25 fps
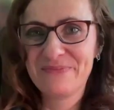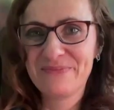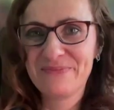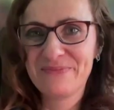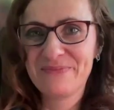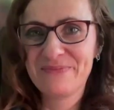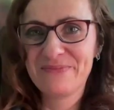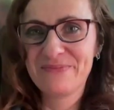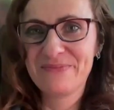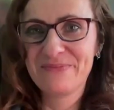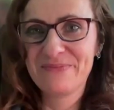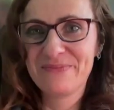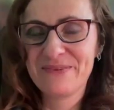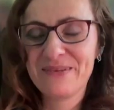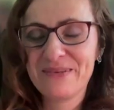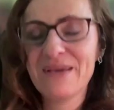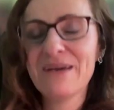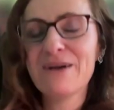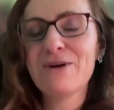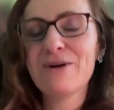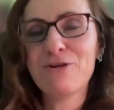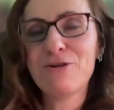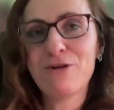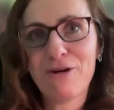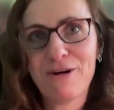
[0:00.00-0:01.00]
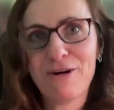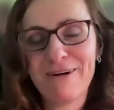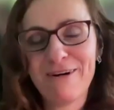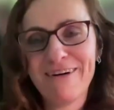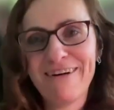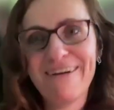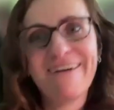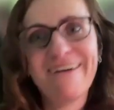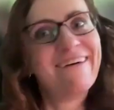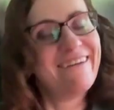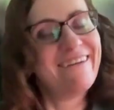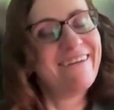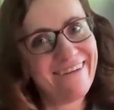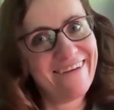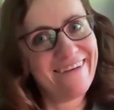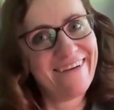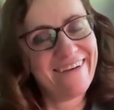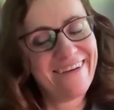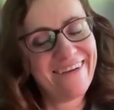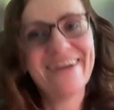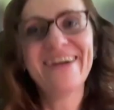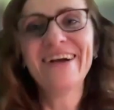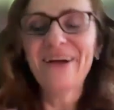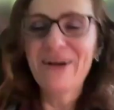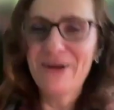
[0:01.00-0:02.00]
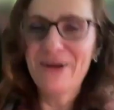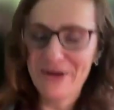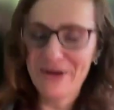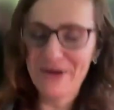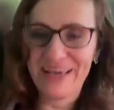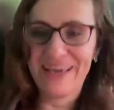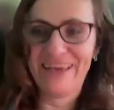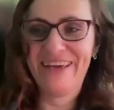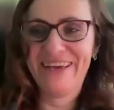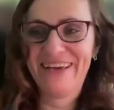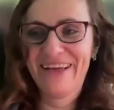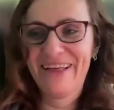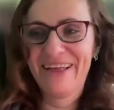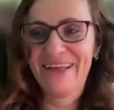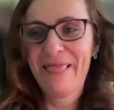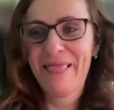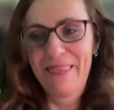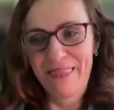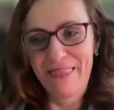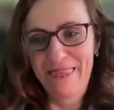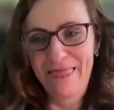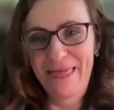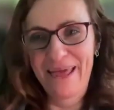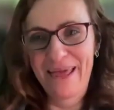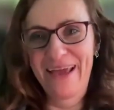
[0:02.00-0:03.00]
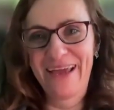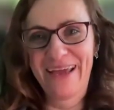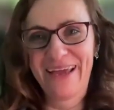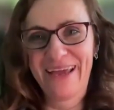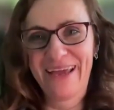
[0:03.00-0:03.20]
Wow. What did I tell you?